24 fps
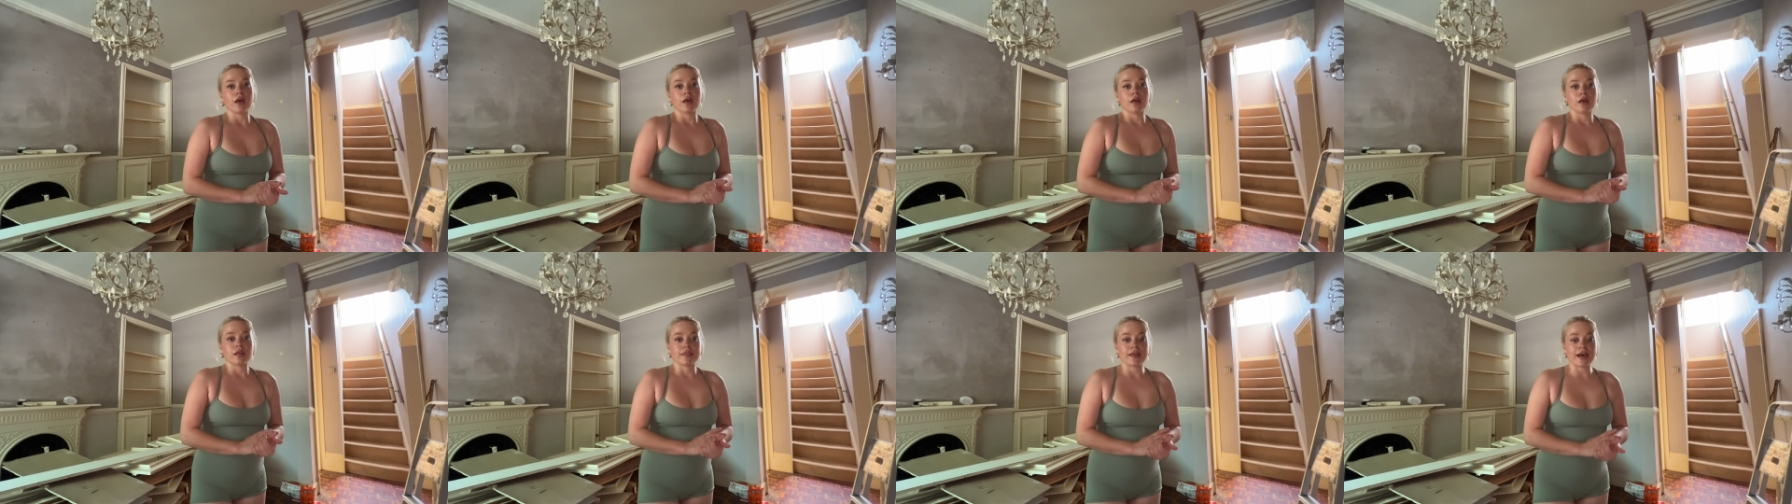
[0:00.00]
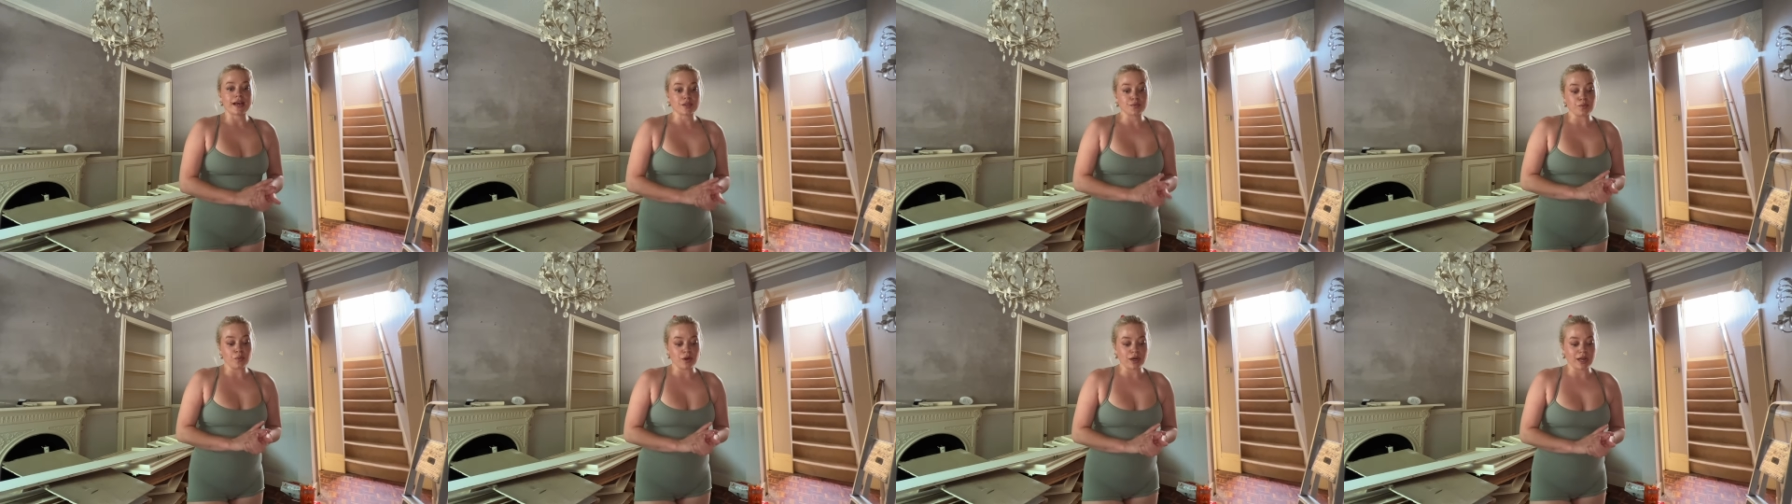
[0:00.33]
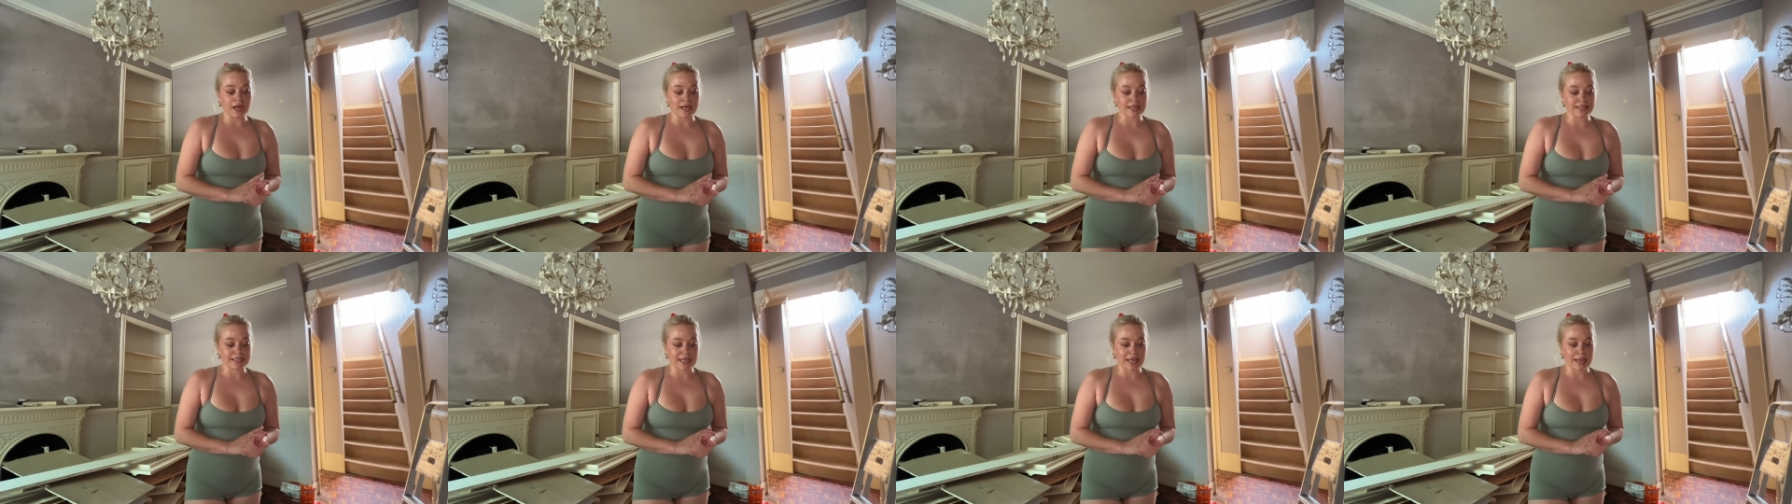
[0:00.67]
that's one
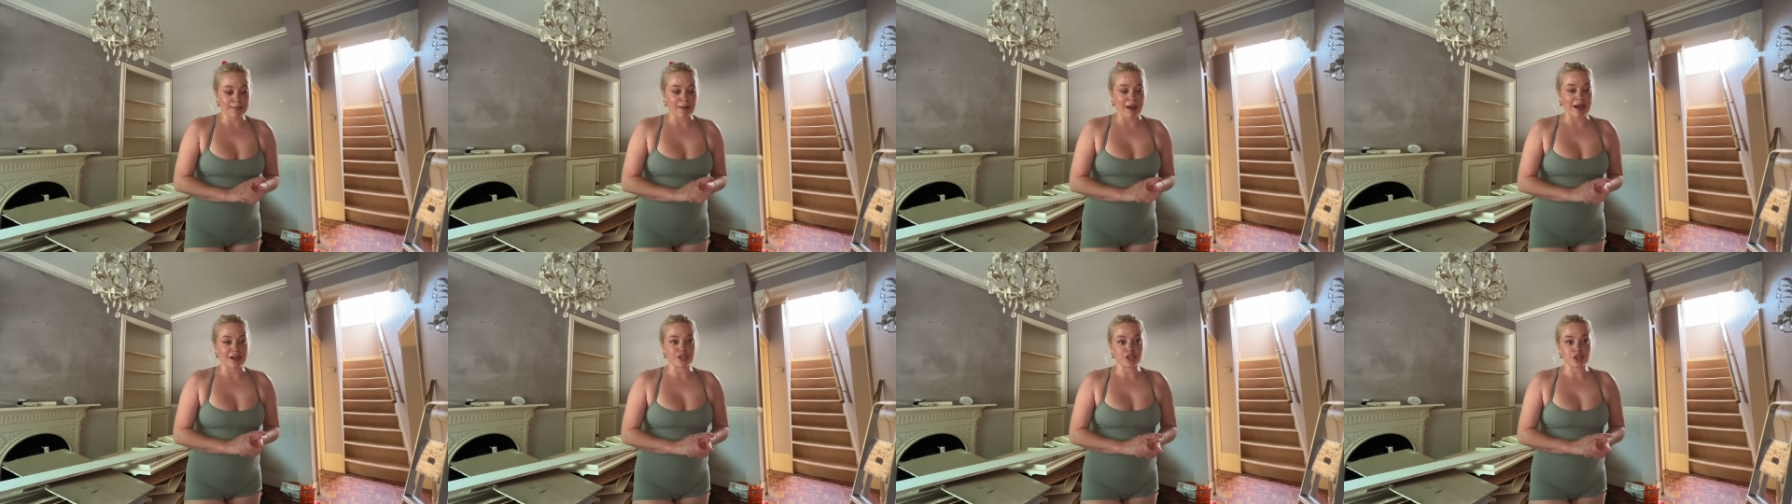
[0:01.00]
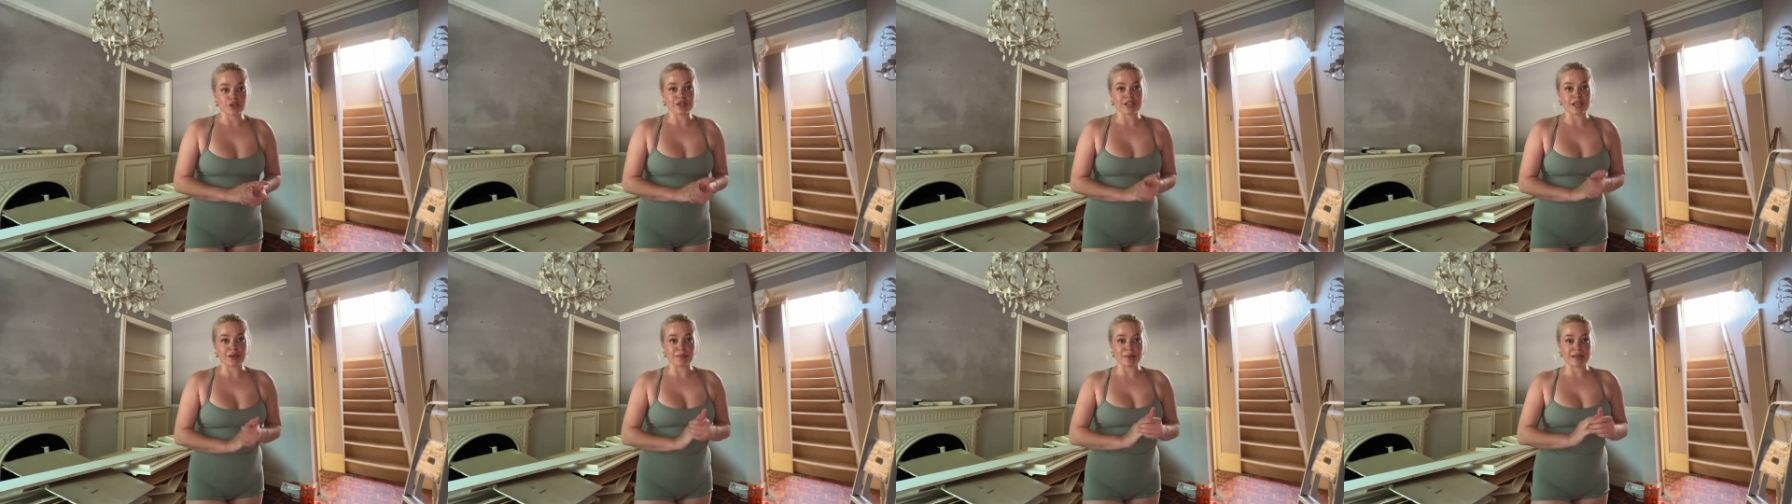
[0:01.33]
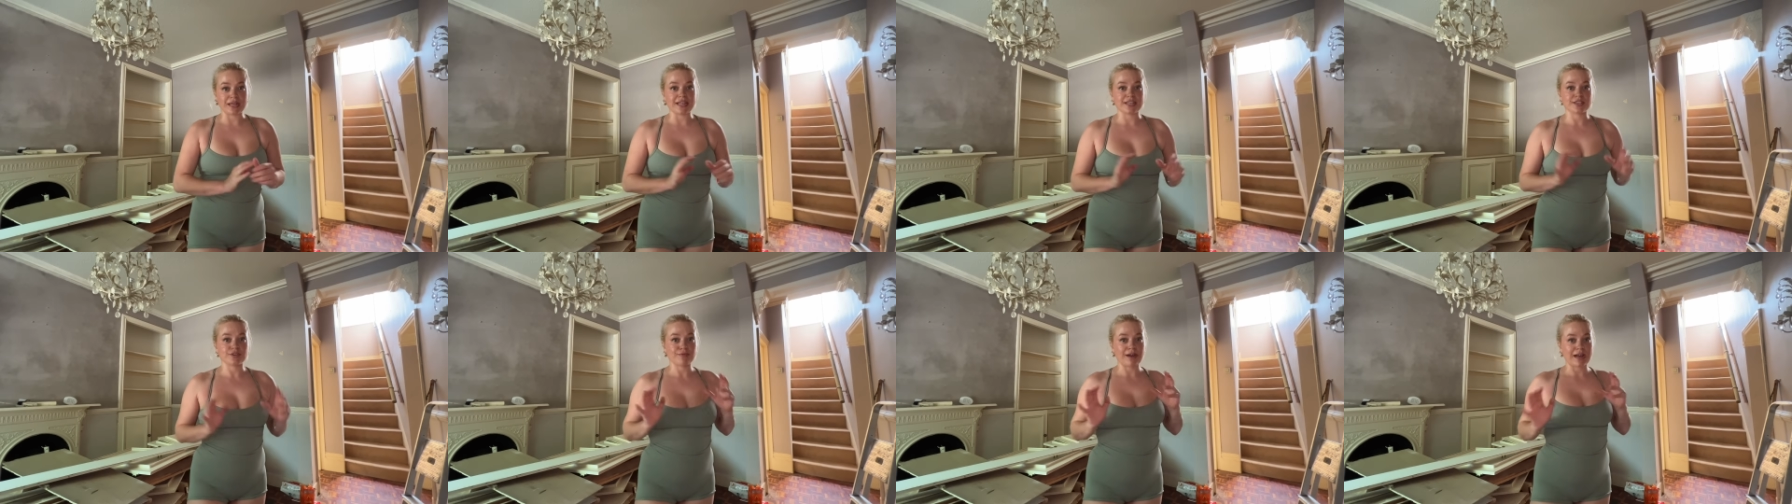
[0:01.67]
idea, but I do think we
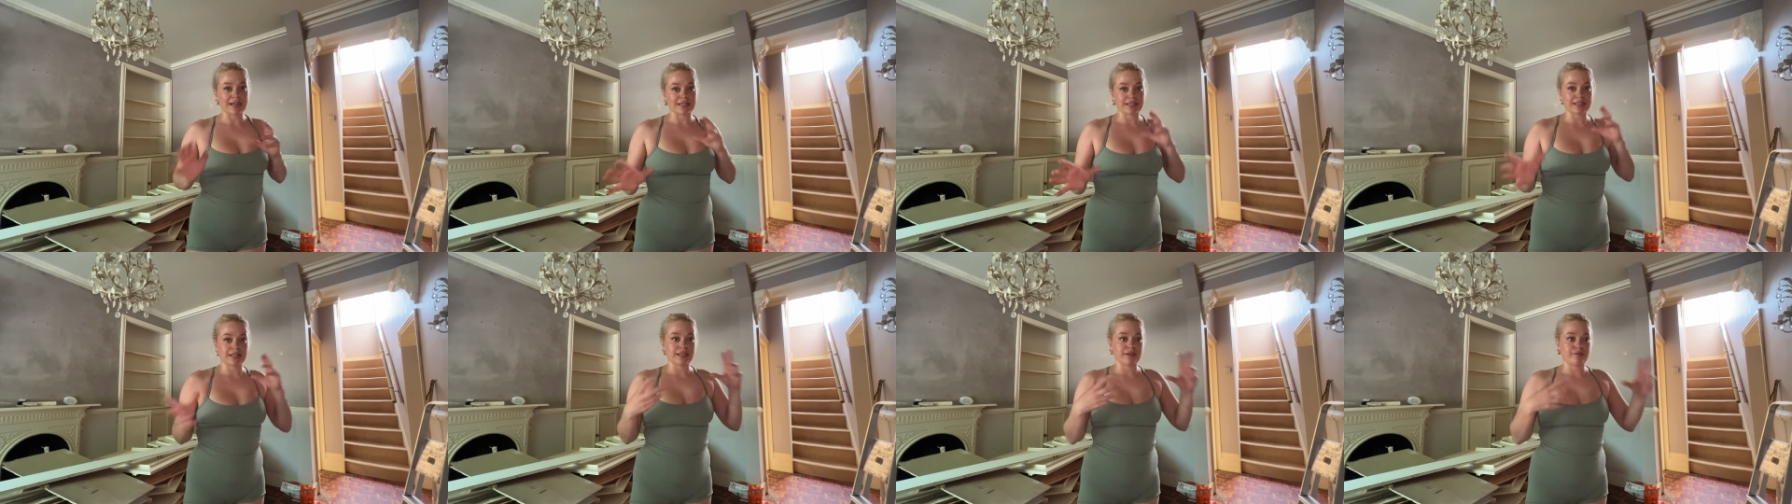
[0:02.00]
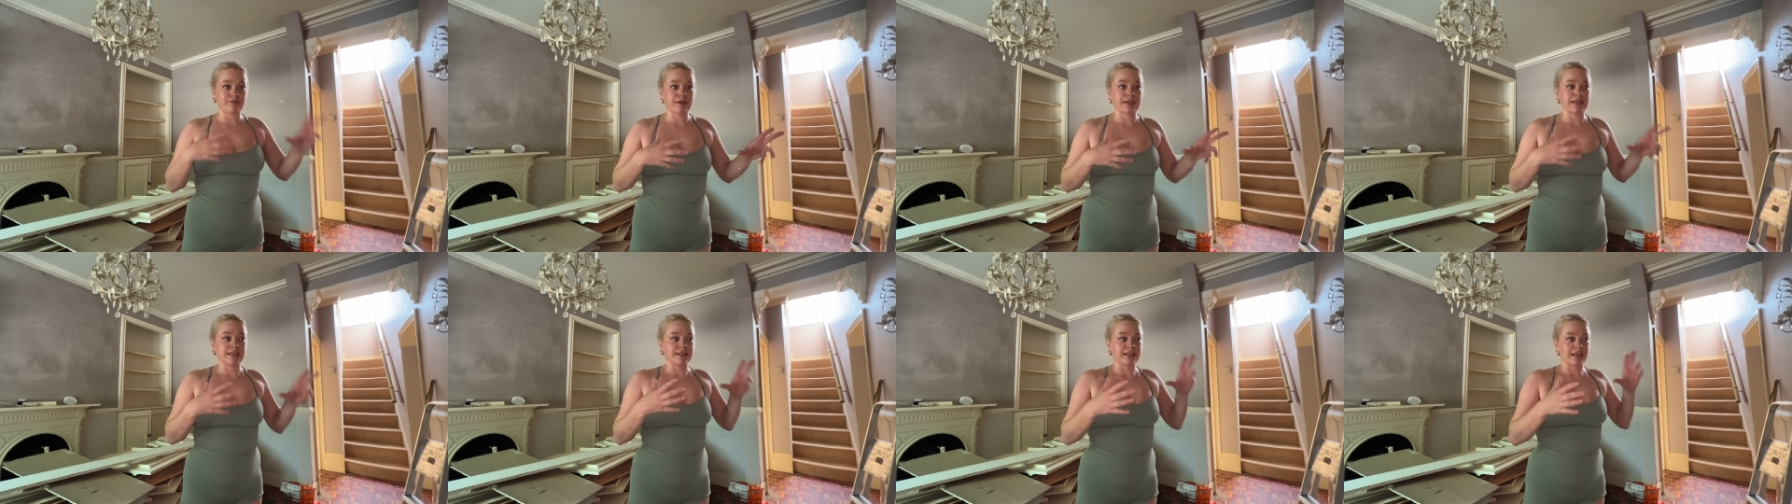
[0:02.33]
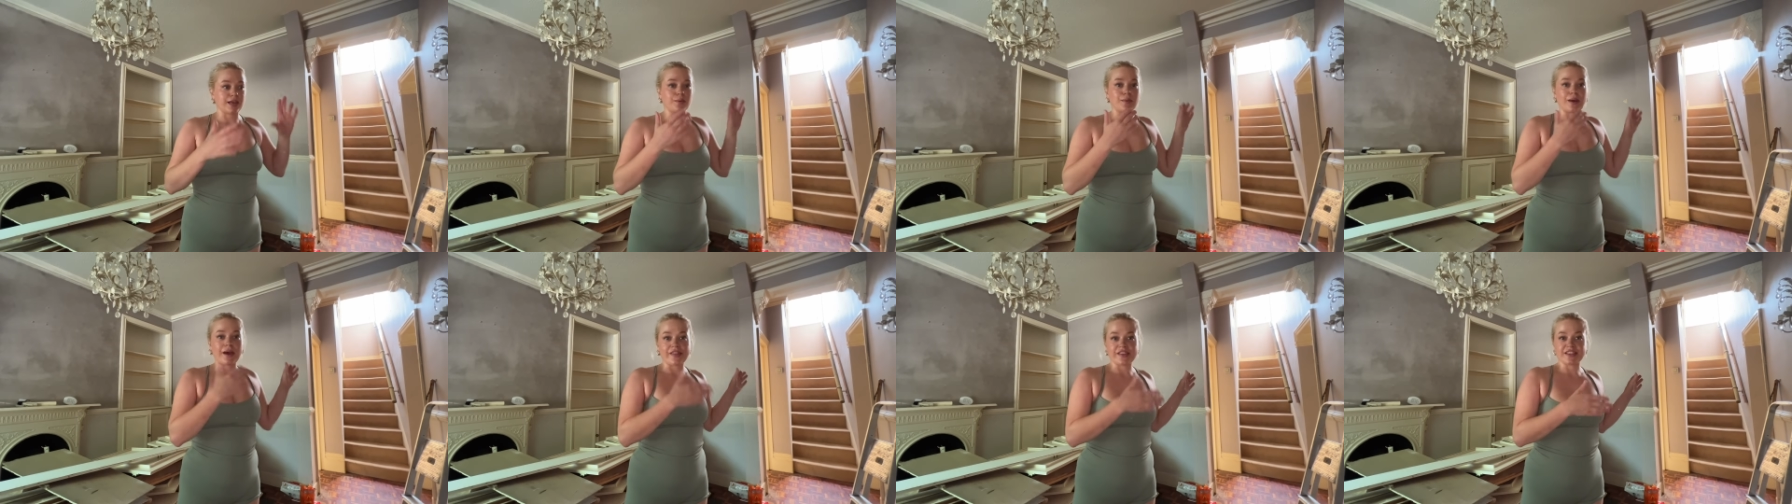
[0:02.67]
need to radically rethink
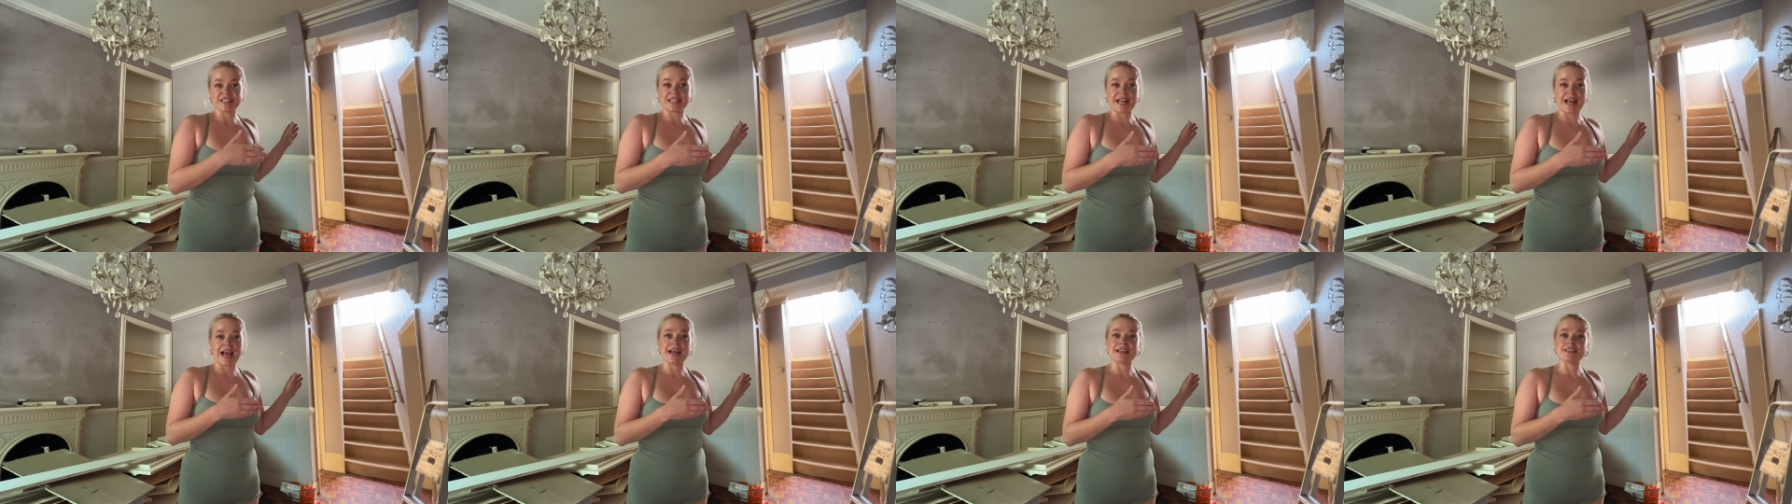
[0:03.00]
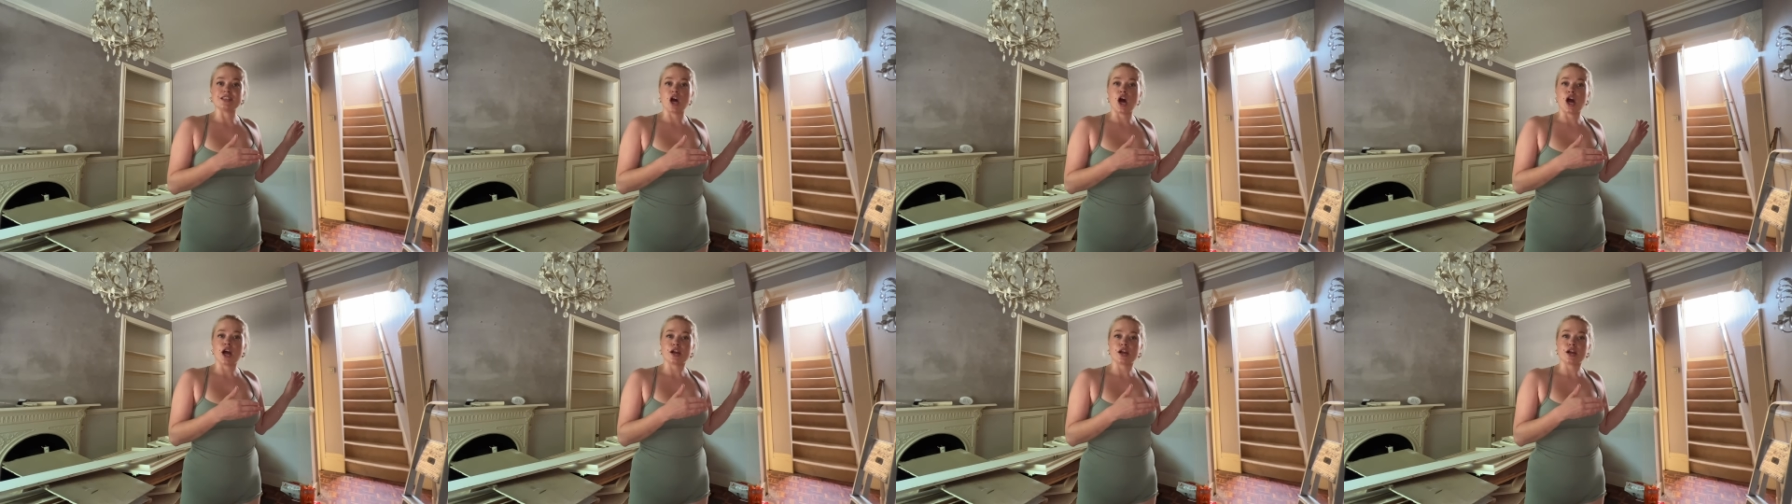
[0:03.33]
where the stairs are,